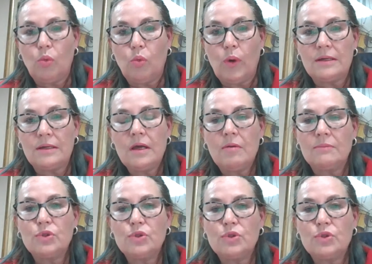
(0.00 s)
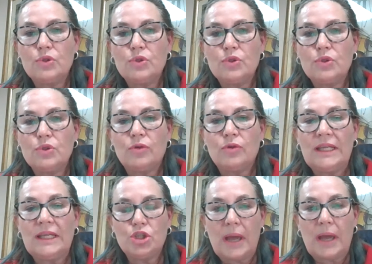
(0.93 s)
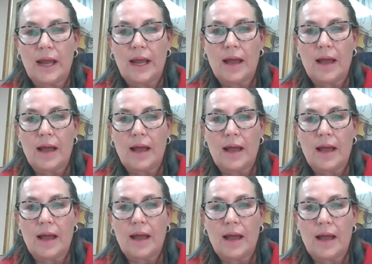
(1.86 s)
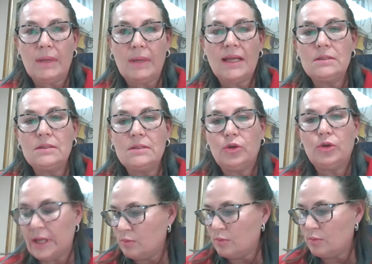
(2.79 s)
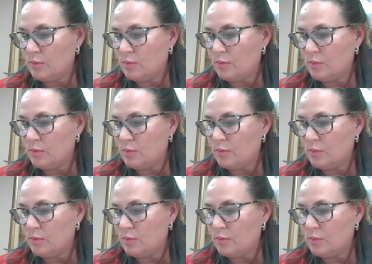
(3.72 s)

sort of leadership paradigm and doesn't include, as one of the other speakers said,